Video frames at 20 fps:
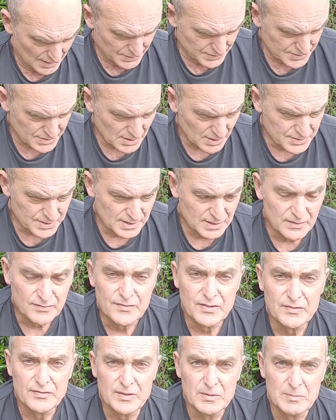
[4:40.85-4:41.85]
starting at
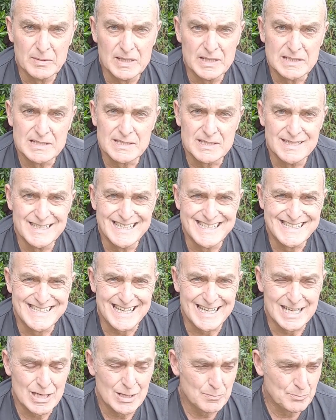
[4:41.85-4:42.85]
50
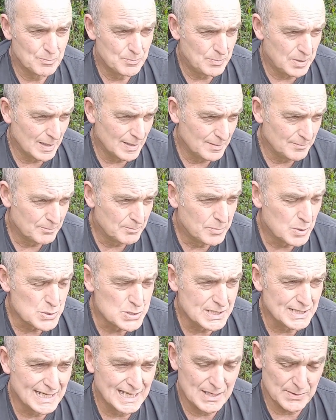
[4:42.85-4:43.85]
metres and
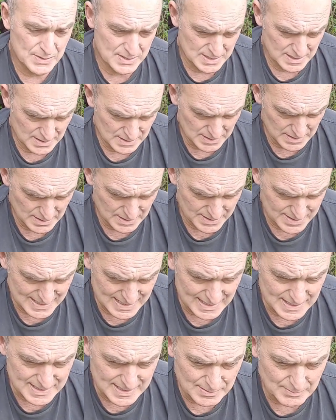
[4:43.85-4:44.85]
pushing out to
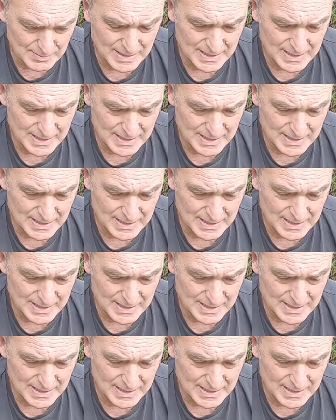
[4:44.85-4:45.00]
60